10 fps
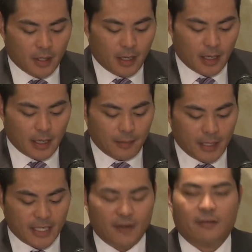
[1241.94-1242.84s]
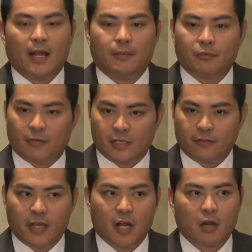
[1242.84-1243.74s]
identifying
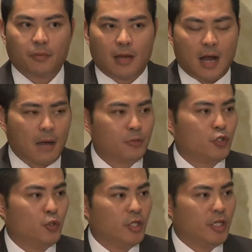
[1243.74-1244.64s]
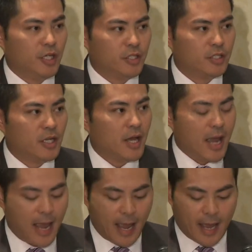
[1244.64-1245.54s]
preventive care opportunities,
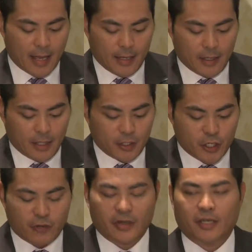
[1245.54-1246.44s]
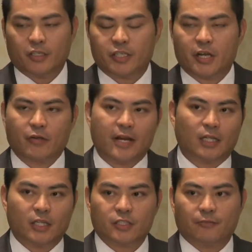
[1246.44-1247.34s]
and generating
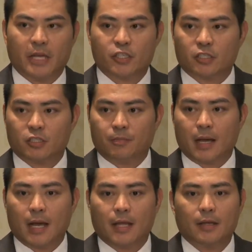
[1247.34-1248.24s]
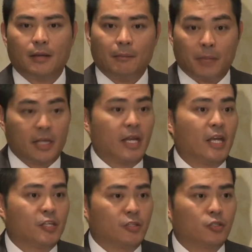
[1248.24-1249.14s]
lists of patients by
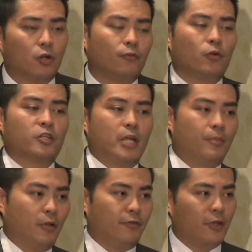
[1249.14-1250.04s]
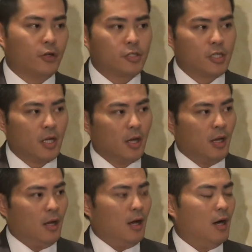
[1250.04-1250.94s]
medication. So, for example, if there's
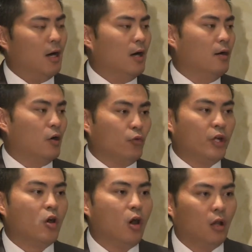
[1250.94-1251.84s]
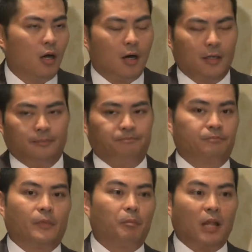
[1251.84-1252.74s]
a recall on
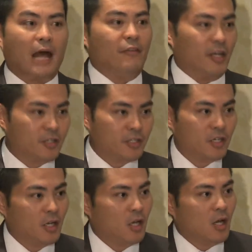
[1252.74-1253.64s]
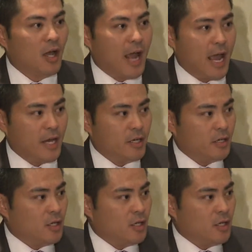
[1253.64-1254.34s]
Plavix, and